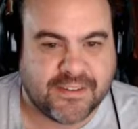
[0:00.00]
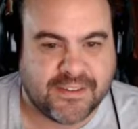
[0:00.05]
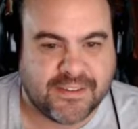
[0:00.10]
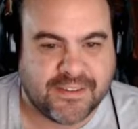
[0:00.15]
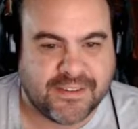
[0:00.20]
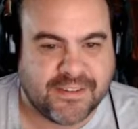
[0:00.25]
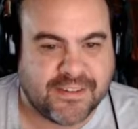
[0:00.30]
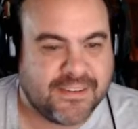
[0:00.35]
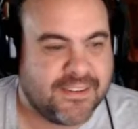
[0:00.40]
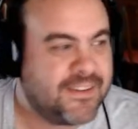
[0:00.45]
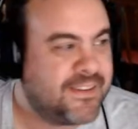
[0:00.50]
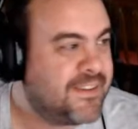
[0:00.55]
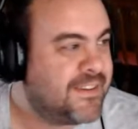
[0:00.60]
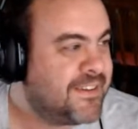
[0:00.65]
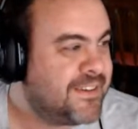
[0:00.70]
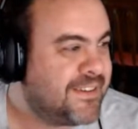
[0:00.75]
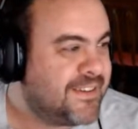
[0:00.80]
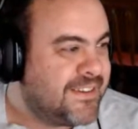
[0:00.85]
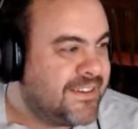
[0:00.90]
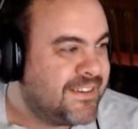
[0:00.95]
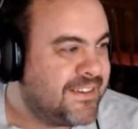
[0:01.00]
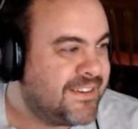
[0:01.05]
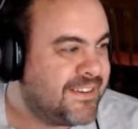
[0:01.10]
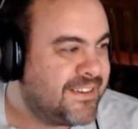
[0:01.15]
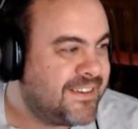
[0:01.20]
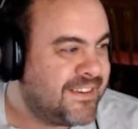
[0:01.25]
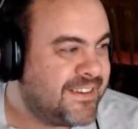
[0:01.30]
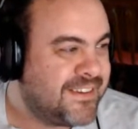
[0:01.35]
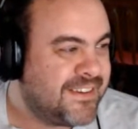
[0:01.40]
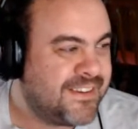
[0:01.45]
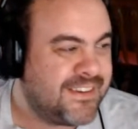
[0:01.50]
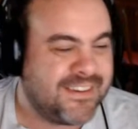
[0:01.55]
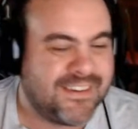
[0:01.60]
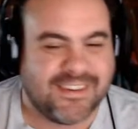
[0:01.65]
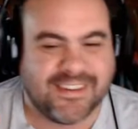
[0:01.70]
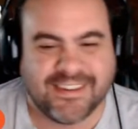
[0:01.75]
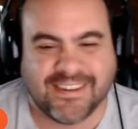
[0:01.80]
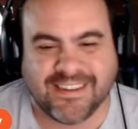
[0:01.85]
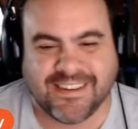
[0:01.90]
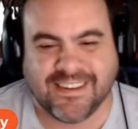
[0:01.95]

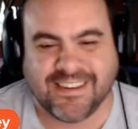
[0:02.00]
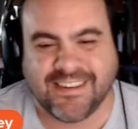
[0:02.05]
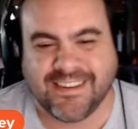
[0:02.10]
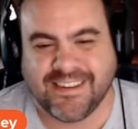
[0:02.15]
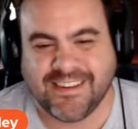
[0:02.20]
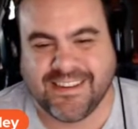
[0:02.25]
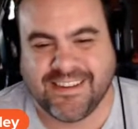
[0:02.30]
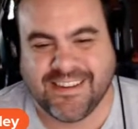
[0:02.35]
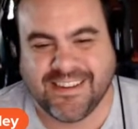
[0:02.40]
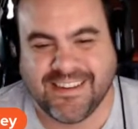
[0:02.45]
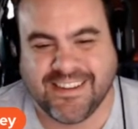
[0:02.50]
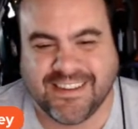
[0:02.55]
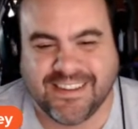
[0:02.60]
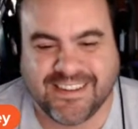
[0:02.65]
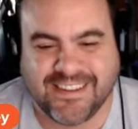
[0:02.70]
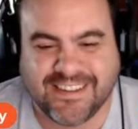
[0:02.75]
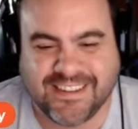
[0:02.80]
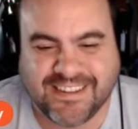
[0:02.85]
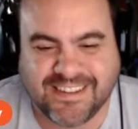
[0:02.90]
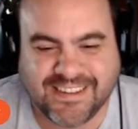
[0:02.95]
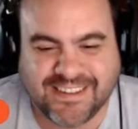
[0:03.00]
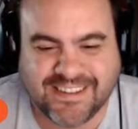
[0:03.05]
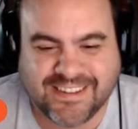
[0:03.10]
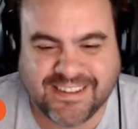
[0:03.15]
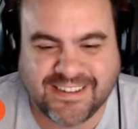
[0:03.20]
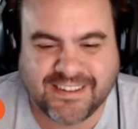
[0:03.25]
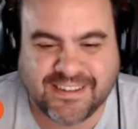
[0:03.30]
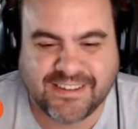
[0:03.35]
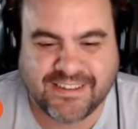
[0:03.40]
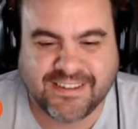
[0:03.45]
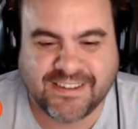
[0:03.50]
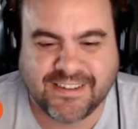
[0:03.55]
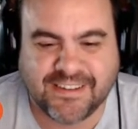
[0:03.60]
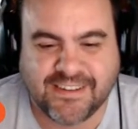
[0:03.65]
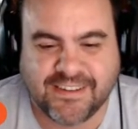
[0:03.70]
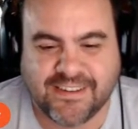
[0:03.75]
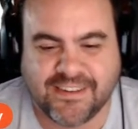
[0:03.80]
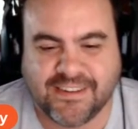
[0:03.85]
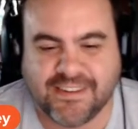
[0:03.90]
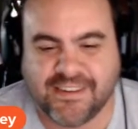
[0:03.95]

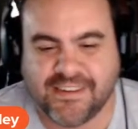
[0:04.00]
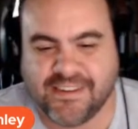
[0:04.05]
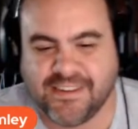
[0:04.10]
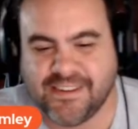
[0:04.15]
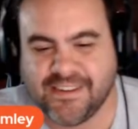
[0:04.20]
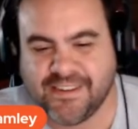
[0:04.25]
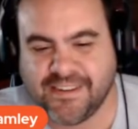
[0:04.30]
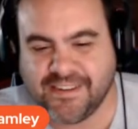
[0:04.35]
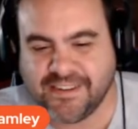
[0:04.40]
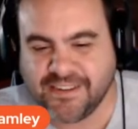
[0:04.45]
[no speech]